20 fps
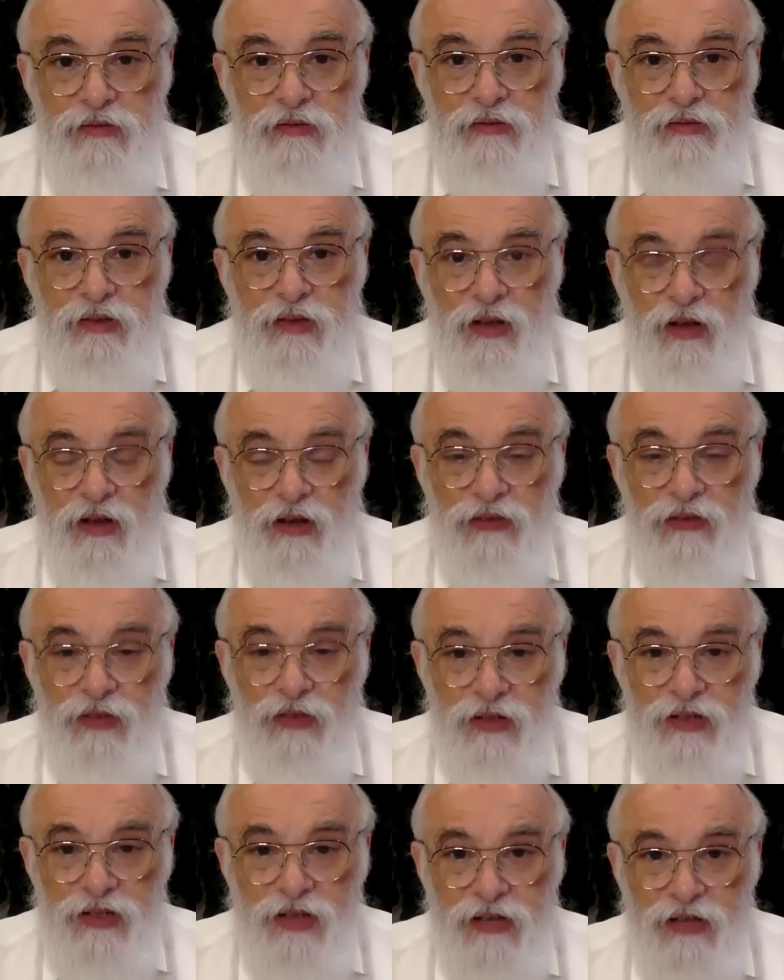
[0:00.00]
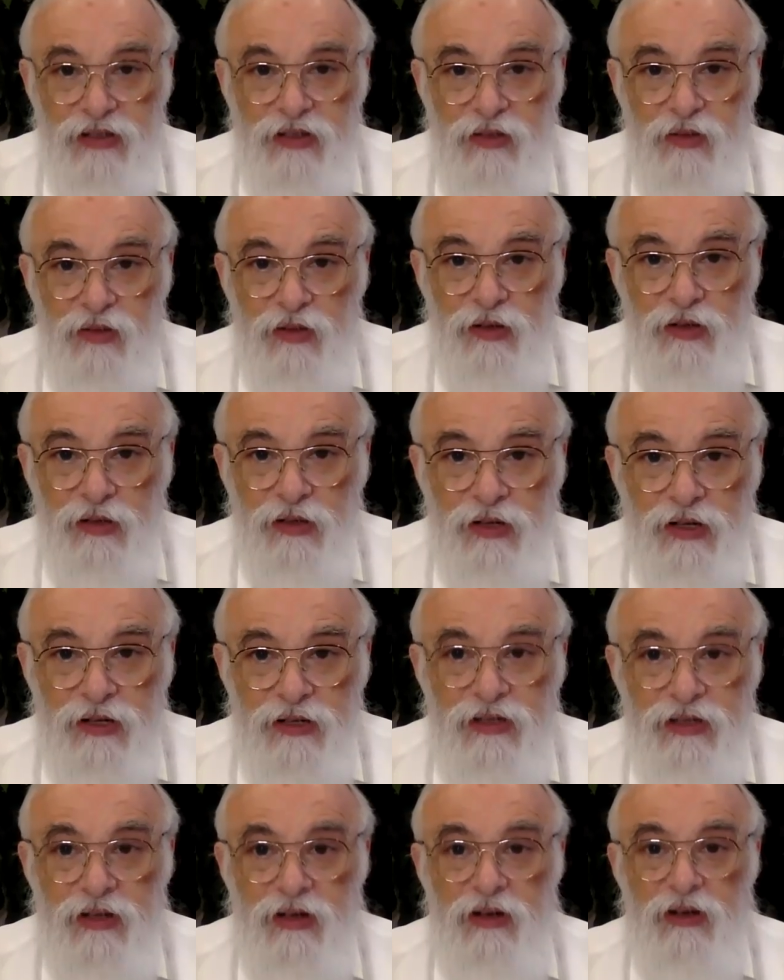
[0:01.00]
It hovers, as it were,
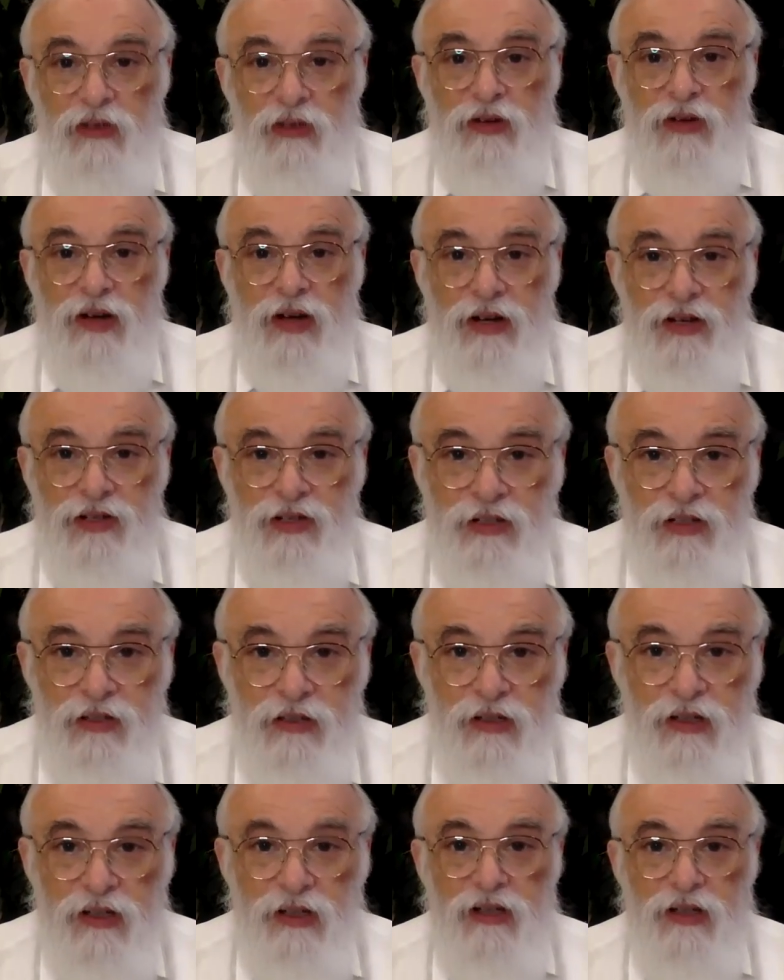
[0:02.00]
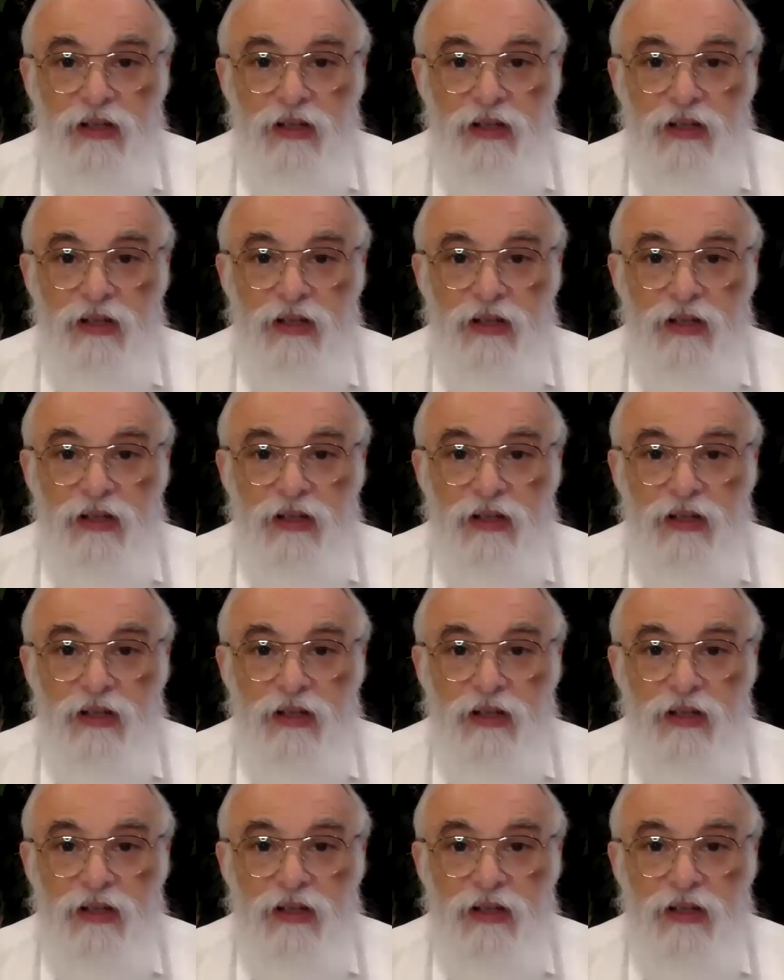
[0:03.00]
as the overarching